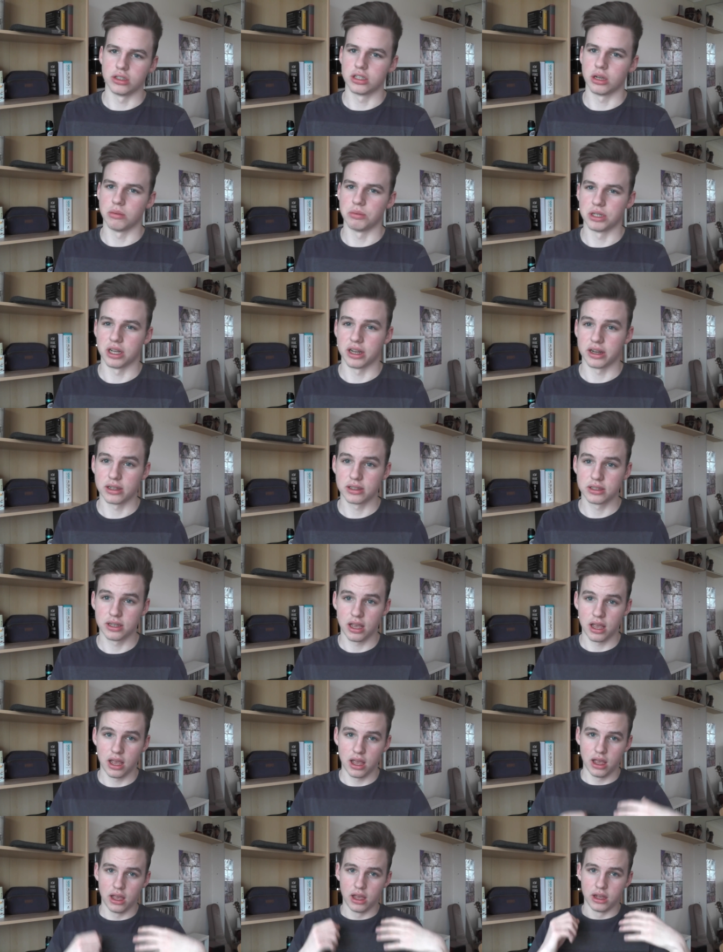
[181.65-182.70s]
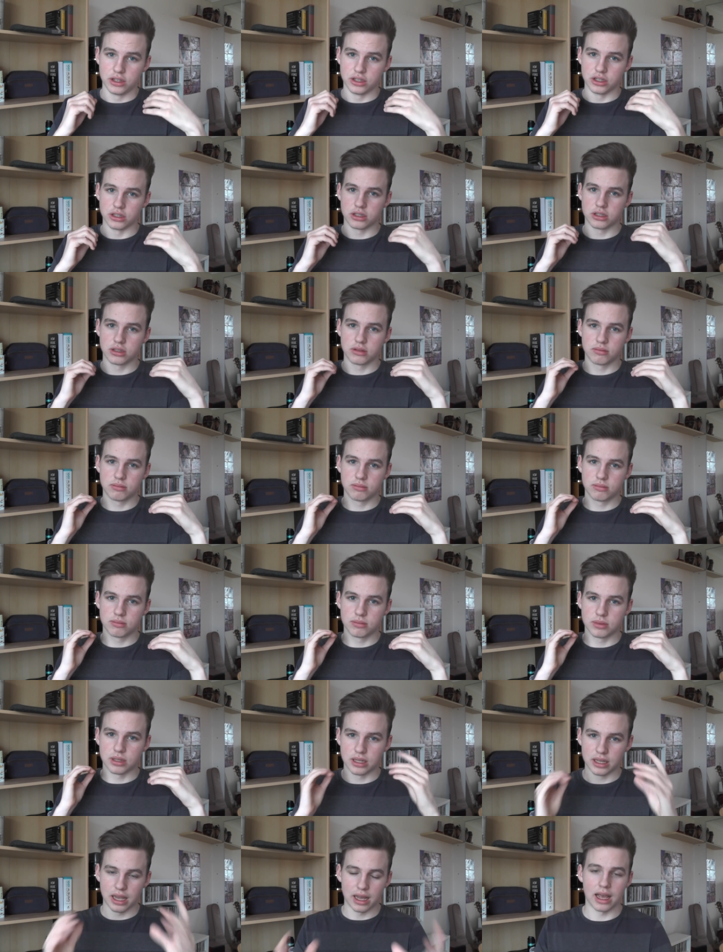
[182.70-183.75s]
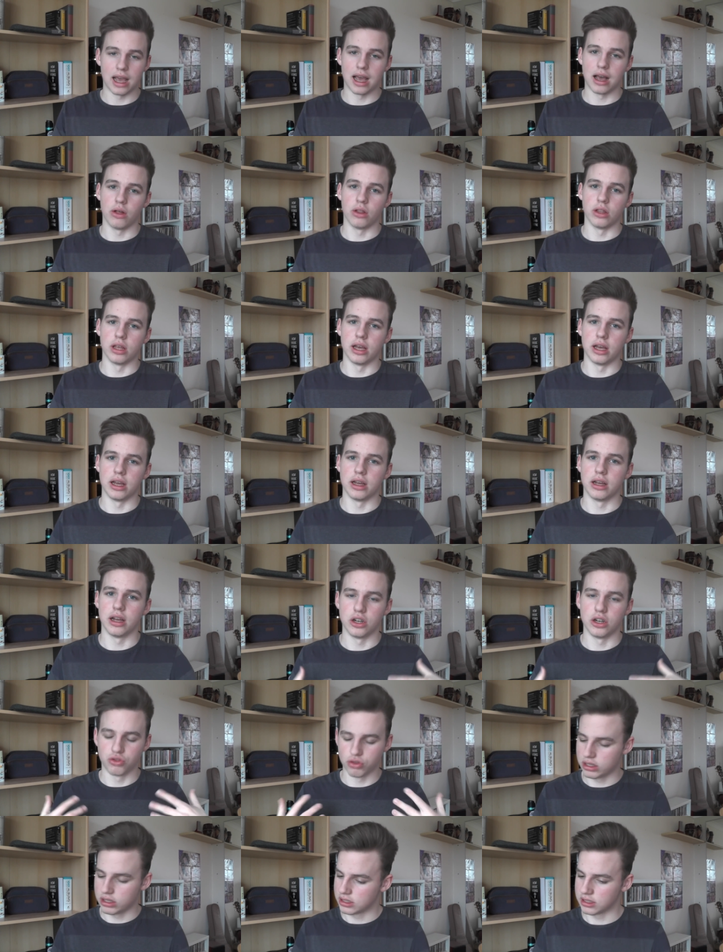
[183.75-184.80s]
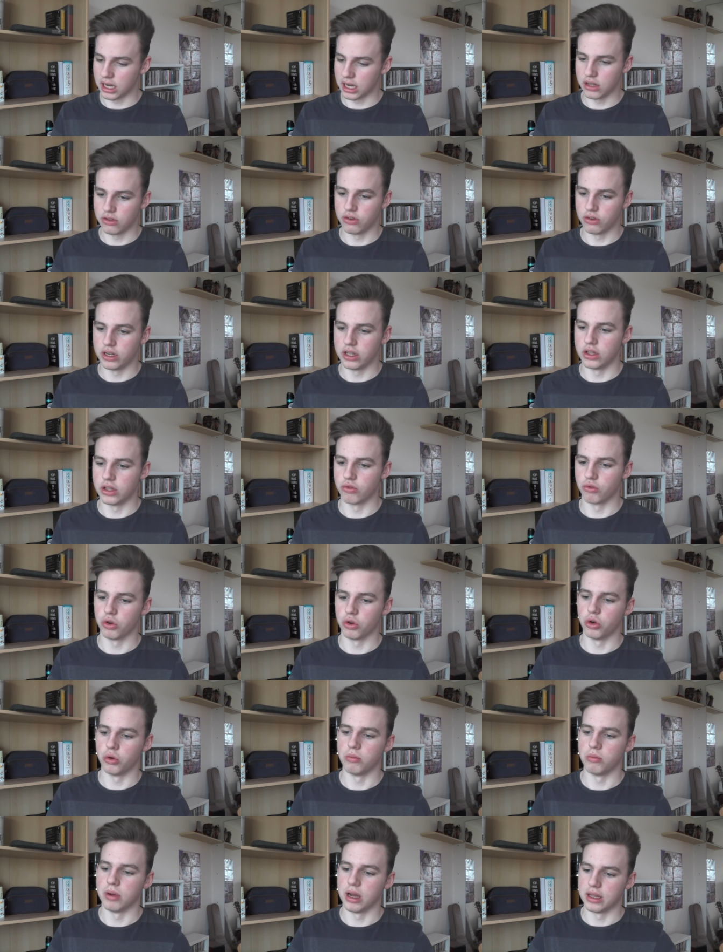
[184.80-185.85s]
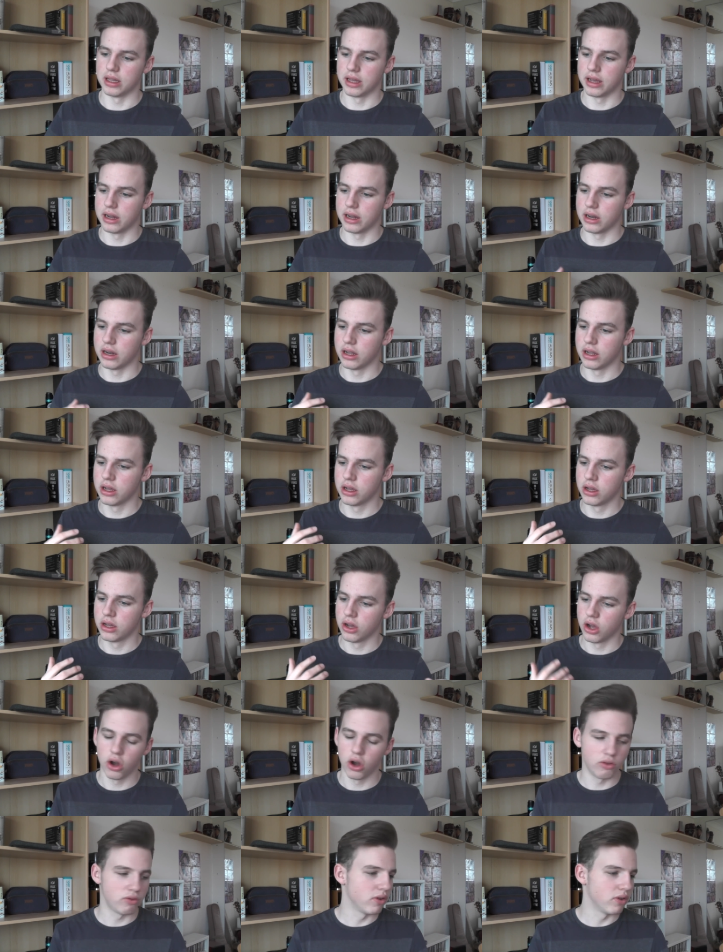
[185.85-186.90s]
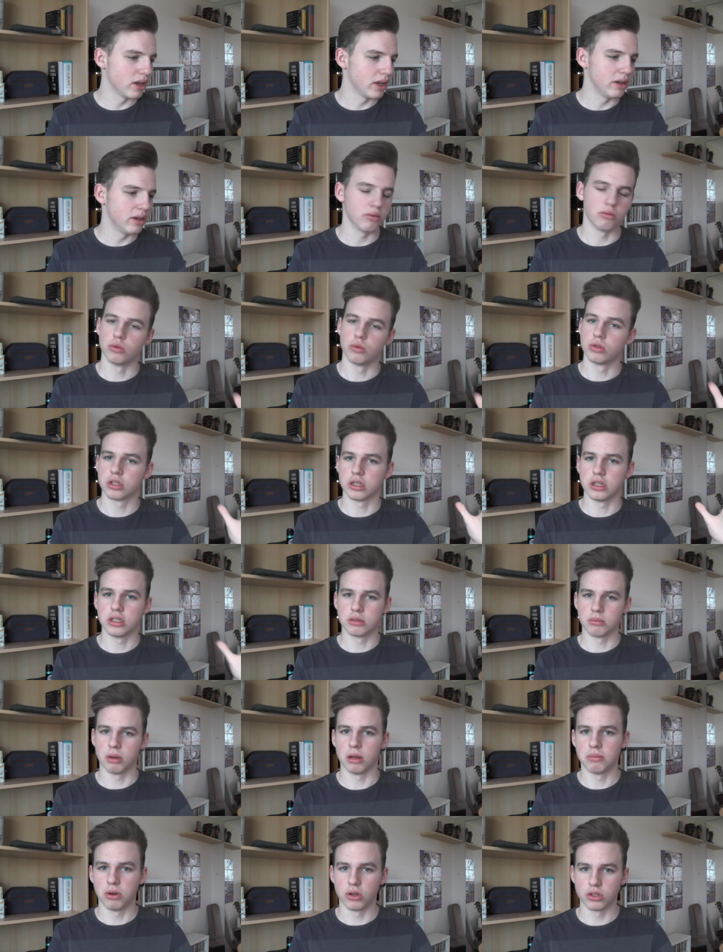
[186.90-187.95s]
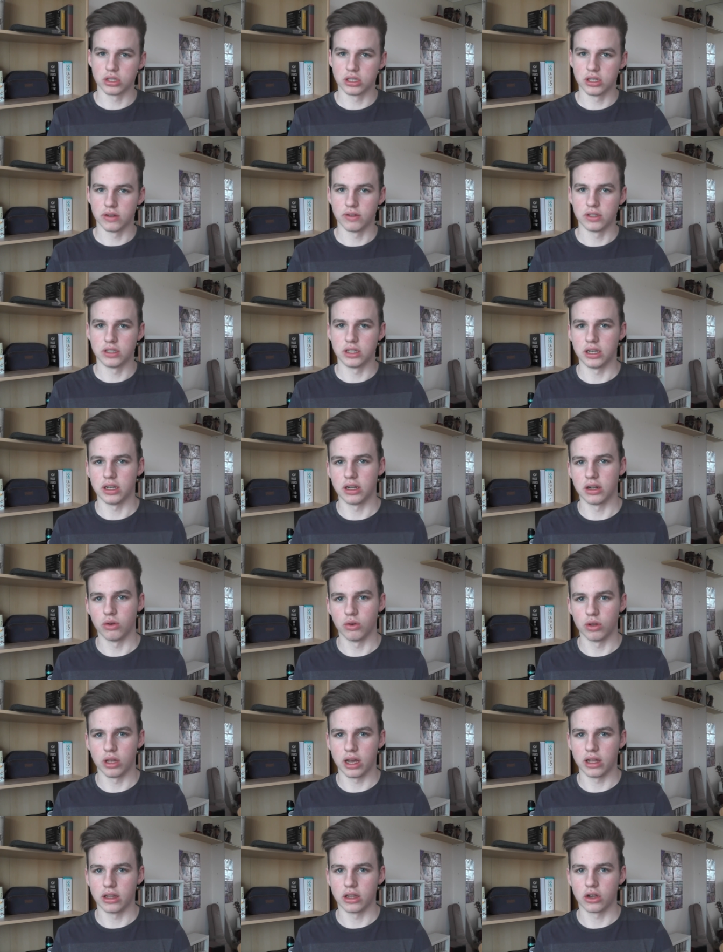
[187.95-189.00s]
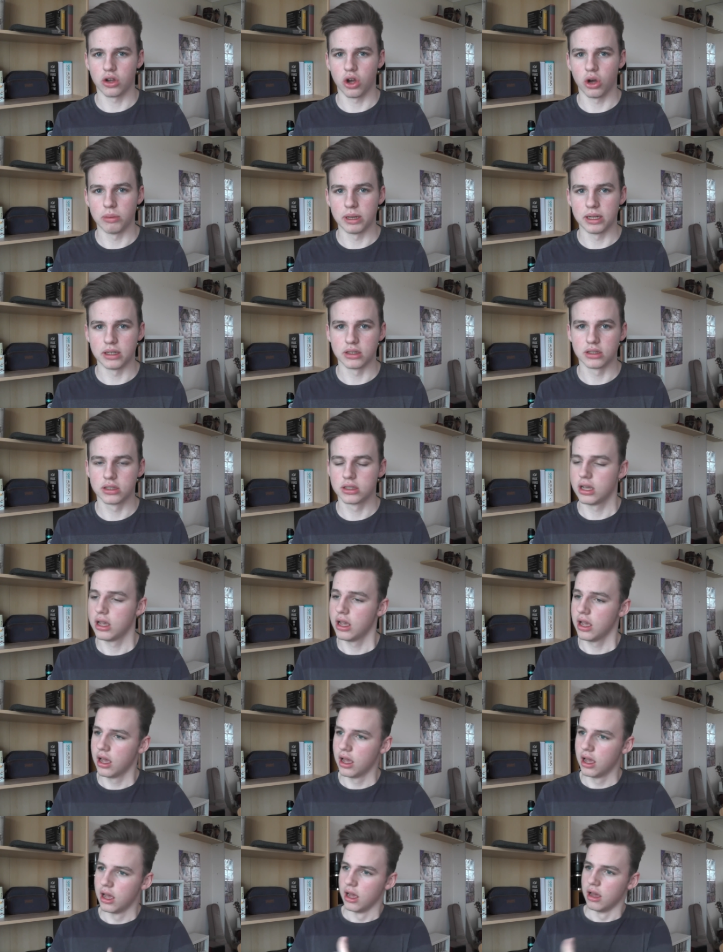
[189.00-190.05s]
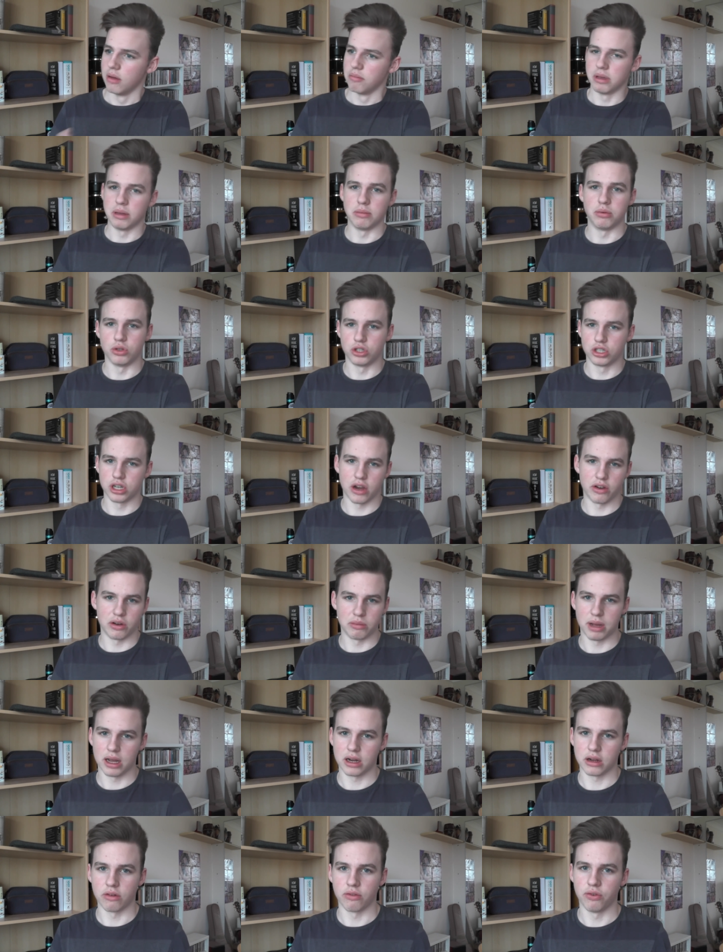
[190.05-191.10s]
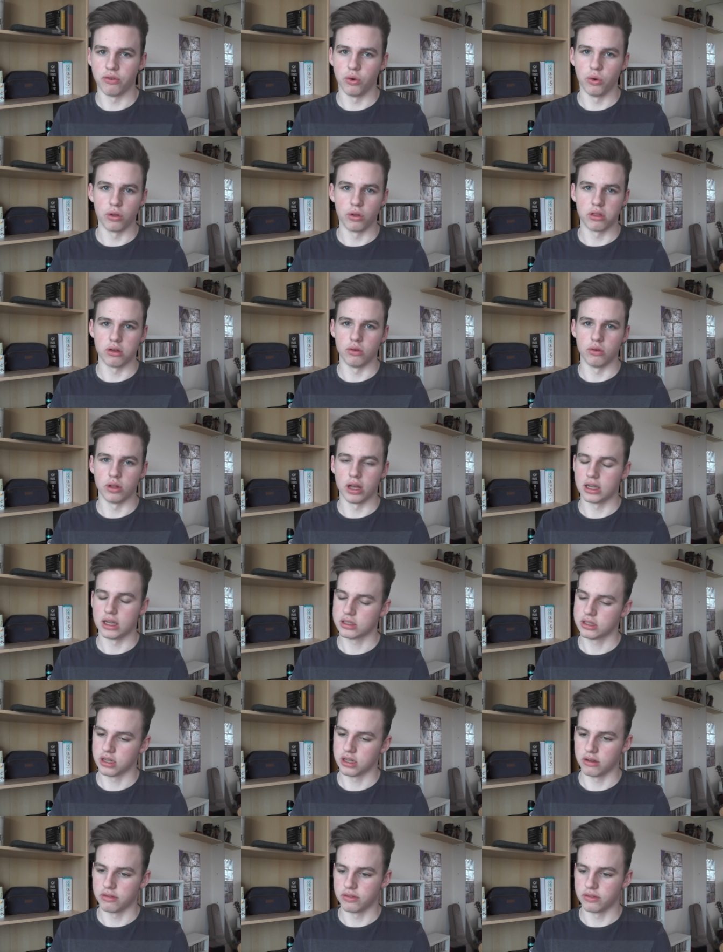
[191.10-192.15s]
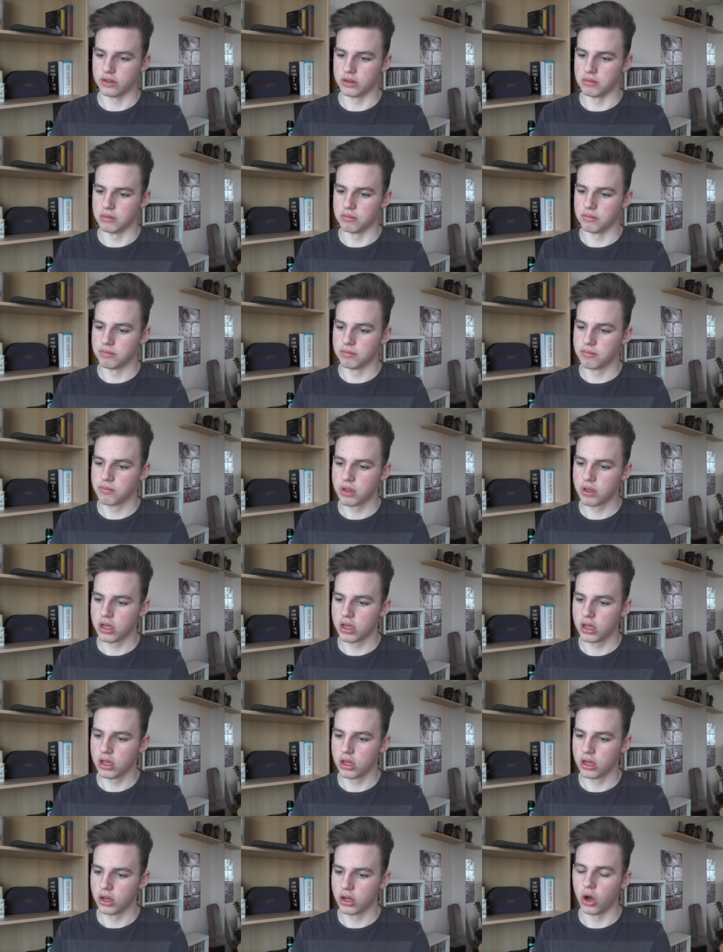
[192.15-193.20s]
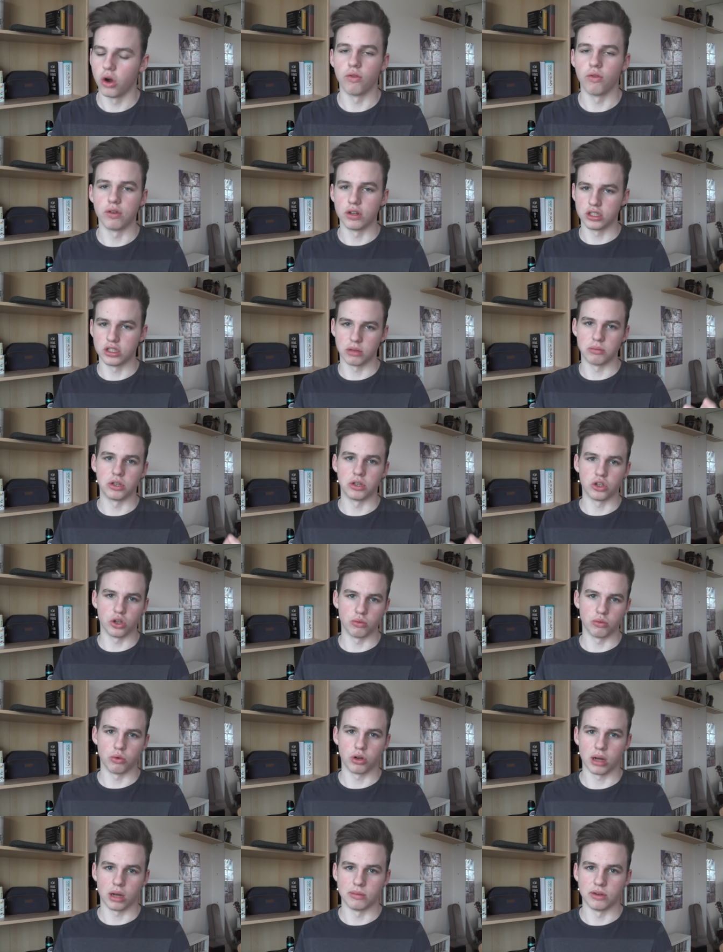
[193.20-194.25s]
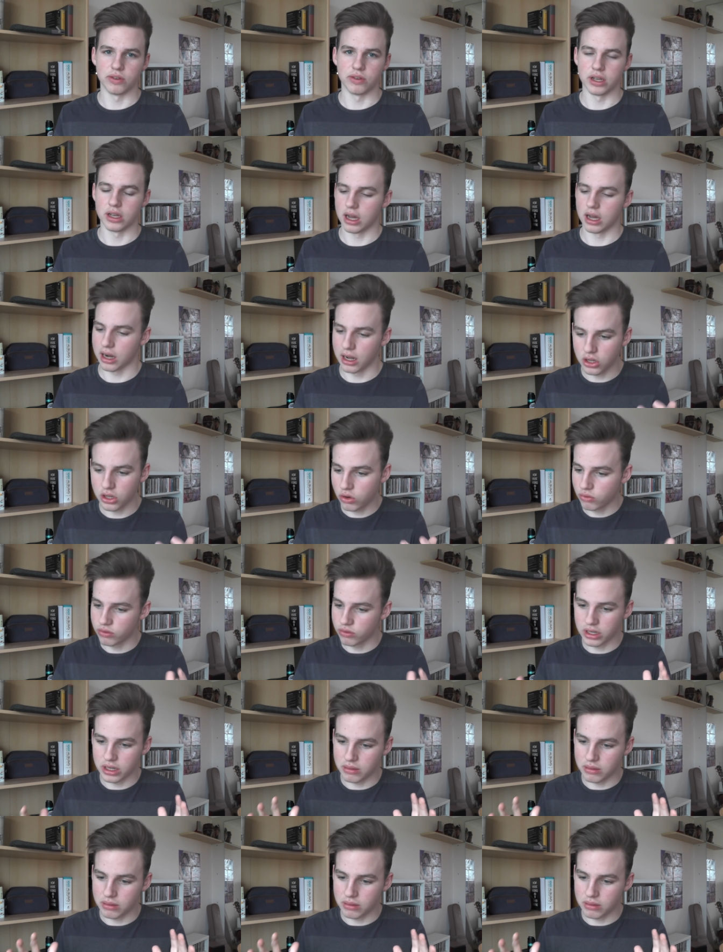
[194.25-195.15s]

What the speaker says: subjects. Just get it out there, address the elephant in the room, and then hopefully we'll see some like positivity and all that in the comments, people sharing back and forth and all that stuff, and hopefully something good will come of it. And I don't